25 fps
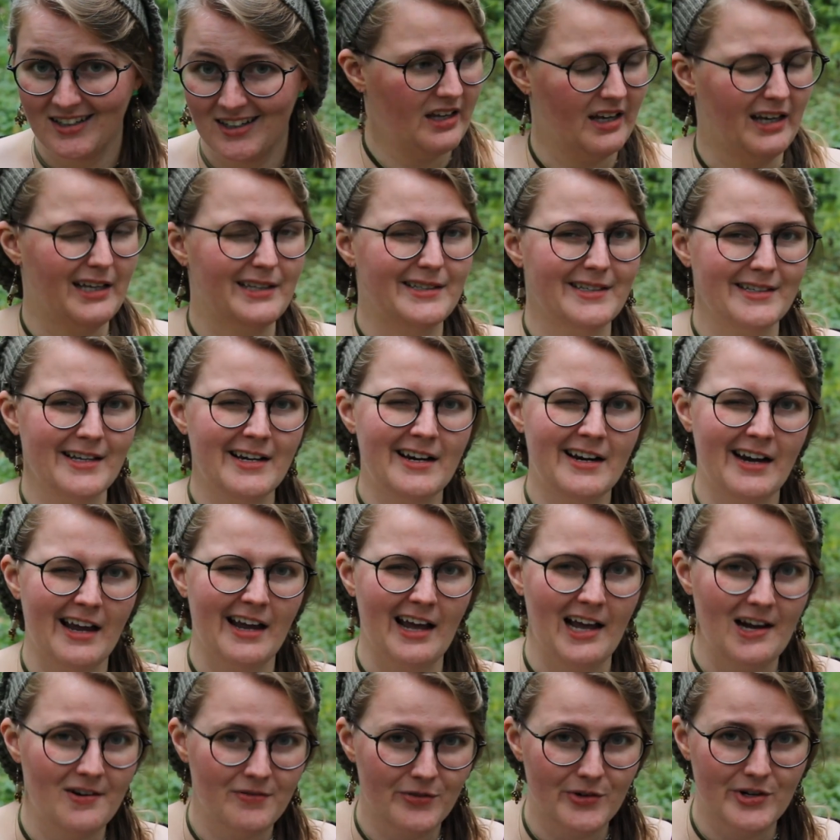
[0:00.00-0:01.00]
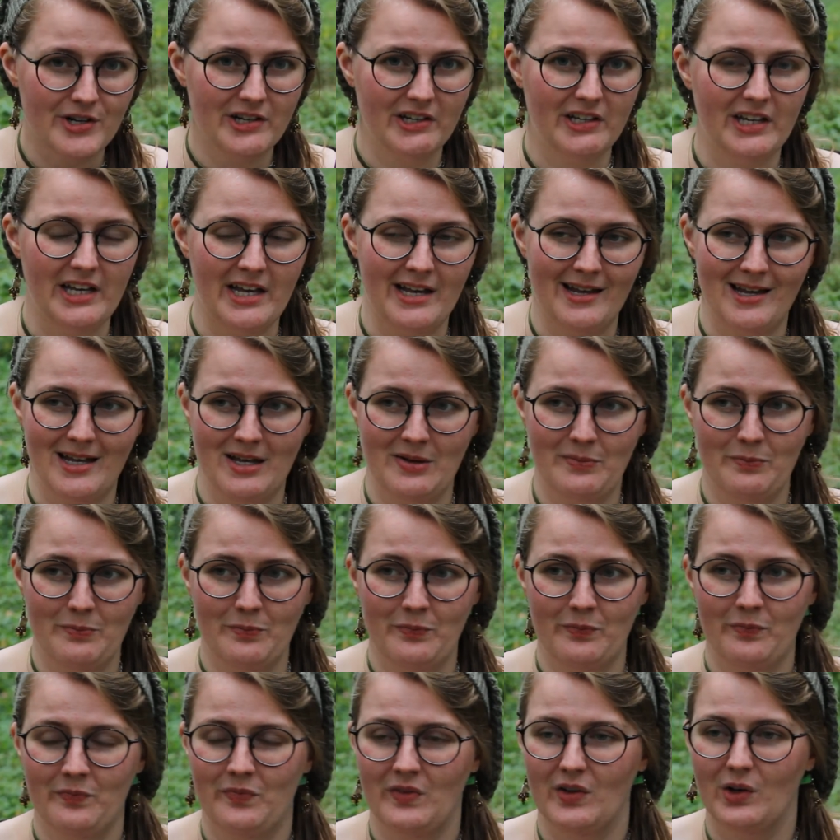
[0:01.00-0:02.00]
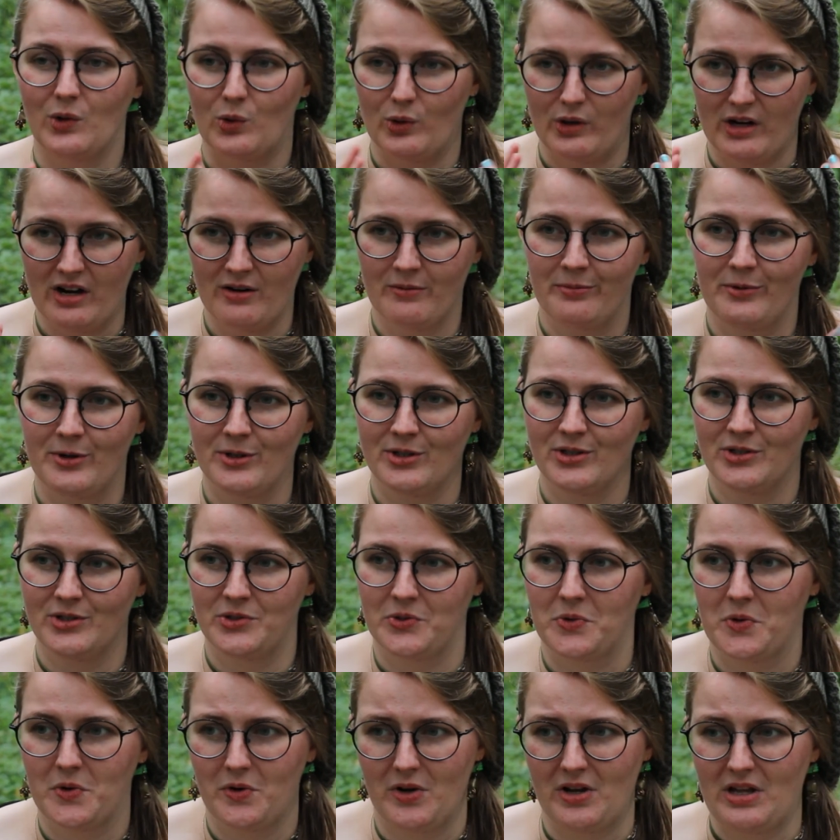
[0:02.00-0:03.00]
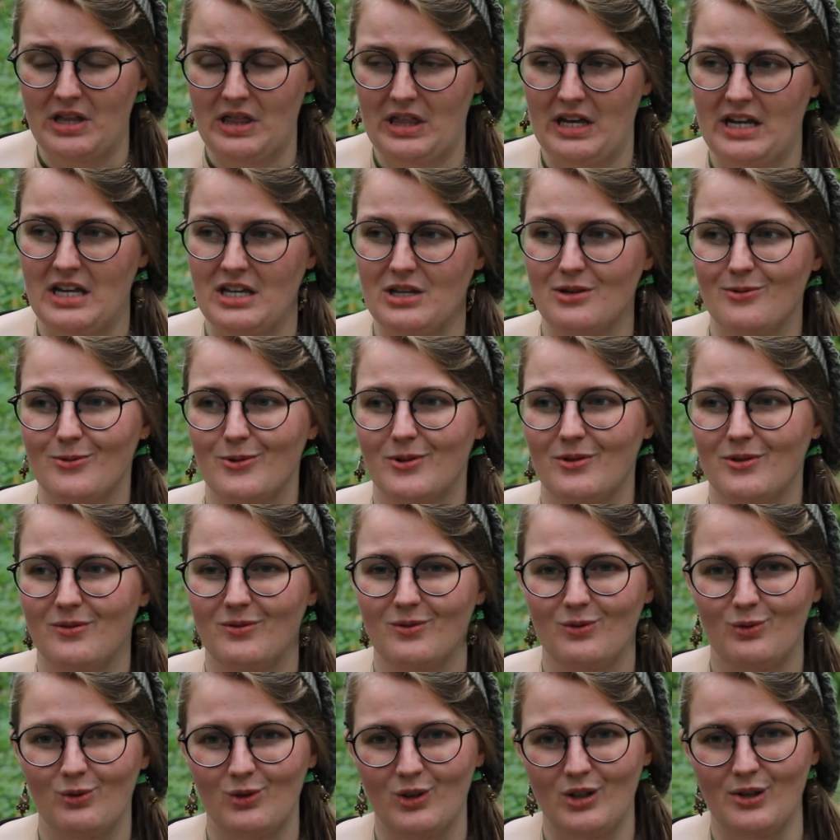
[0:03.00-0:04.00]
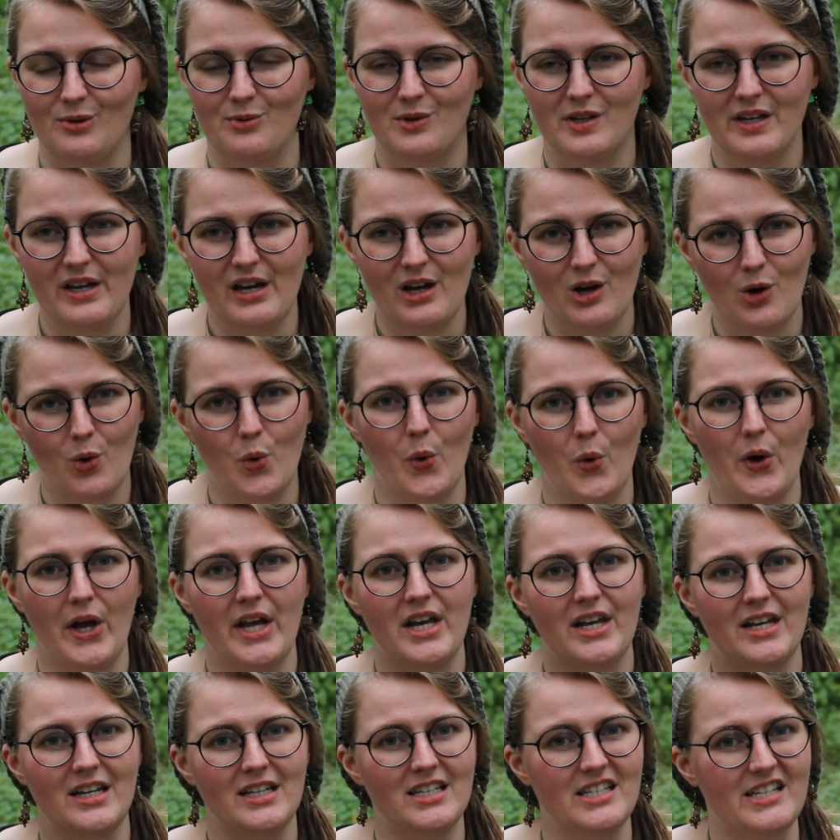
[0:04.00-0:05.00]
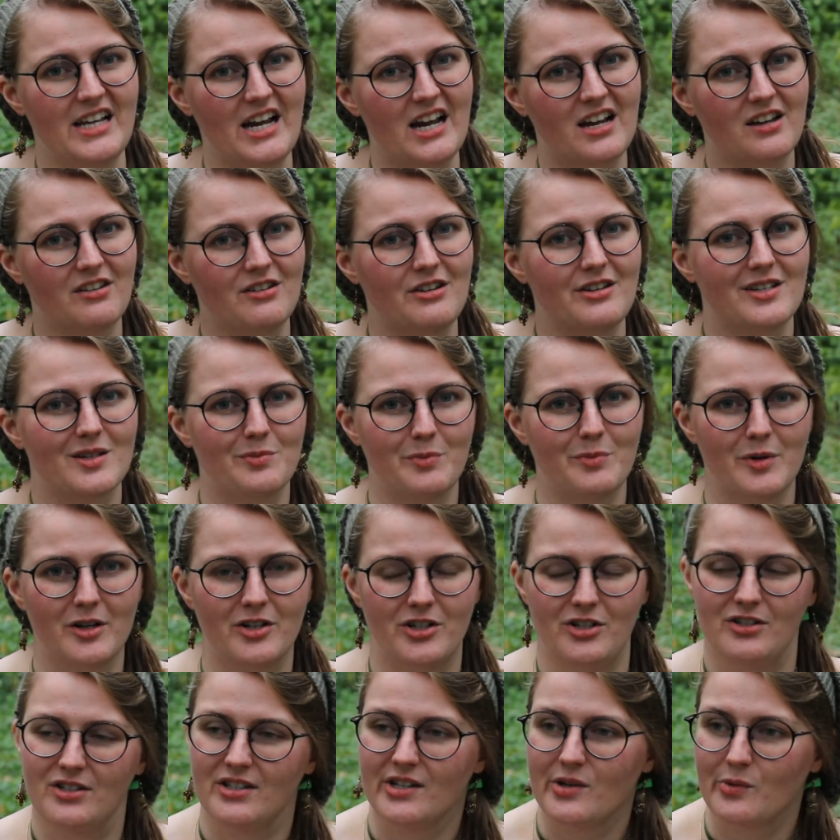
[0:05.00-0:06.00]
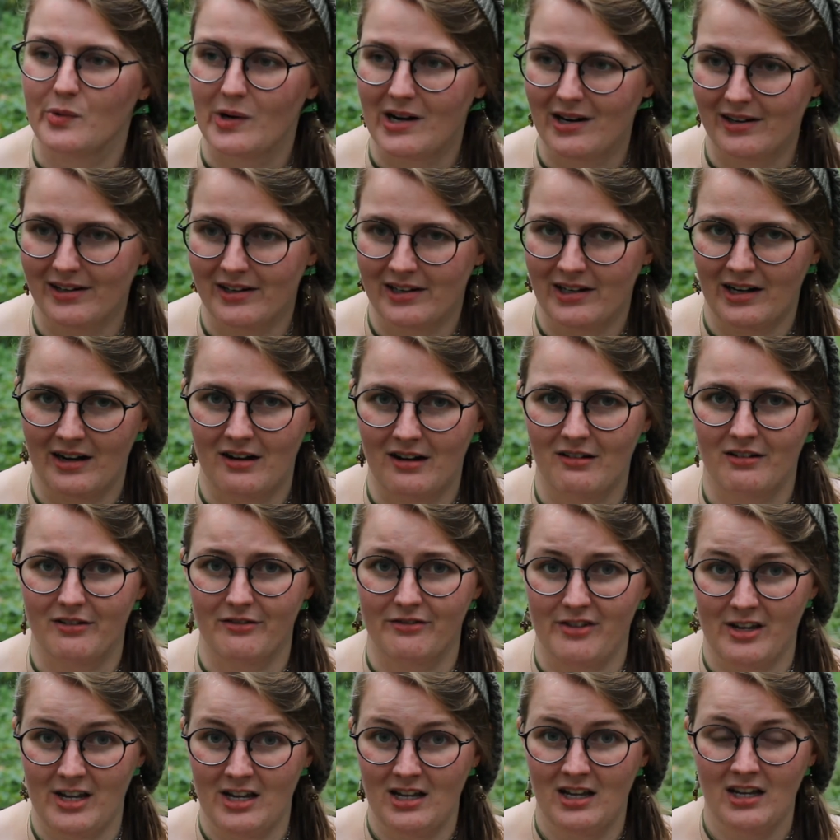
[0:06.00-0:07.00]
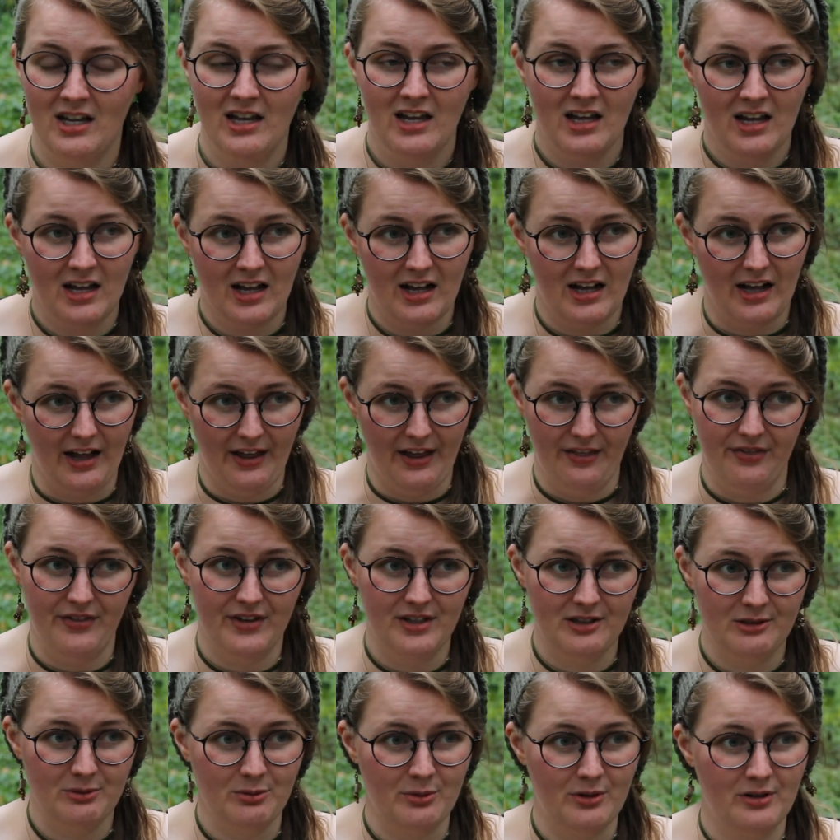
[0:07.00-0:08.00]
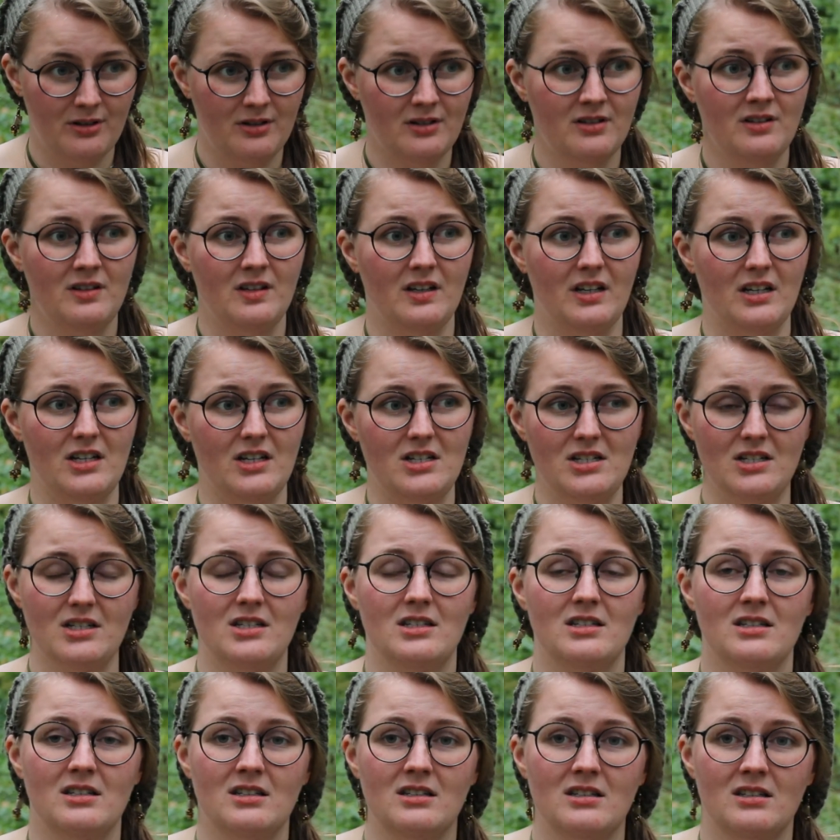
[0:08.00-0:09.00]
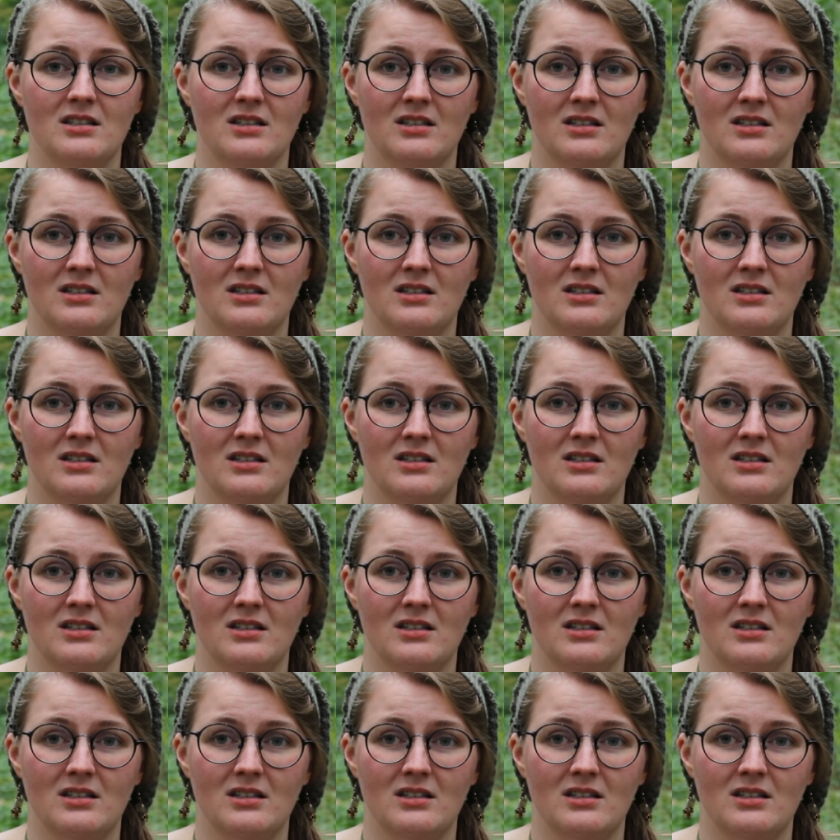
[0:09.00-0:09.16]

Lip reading: It's not every game or every story that you get quite exactly as much as you wanted out of it, and this one is